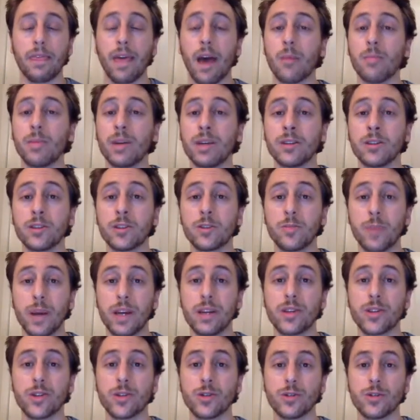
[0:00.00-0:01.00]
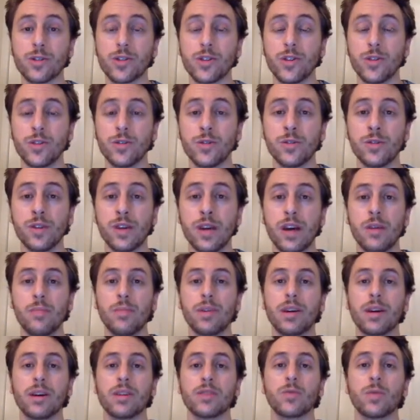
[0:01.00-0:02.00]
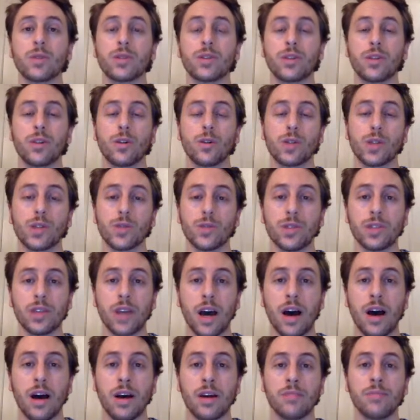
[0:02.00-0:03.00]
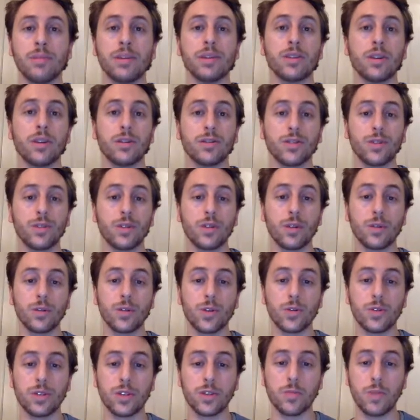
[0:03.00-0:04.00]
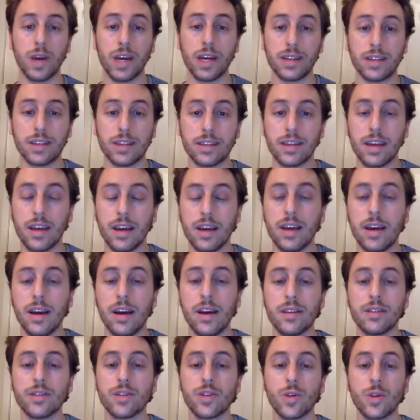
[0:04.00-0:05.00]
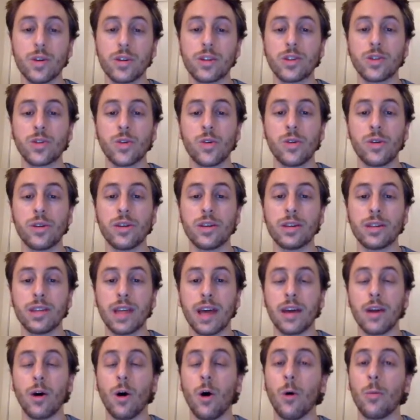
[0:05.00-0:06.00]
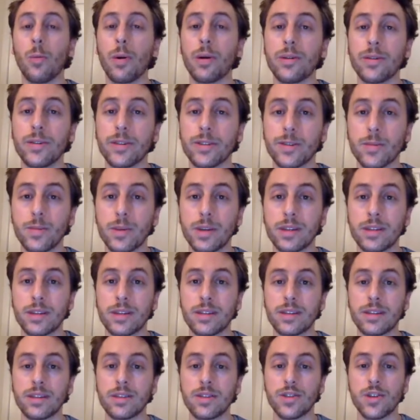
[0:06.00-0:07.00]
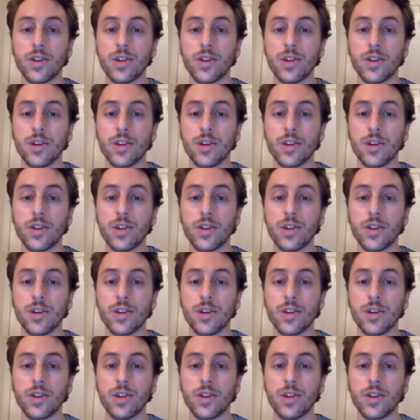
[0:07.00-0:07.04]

that means spatial too, because what's closer in time is also closer in space. The short story is that all participants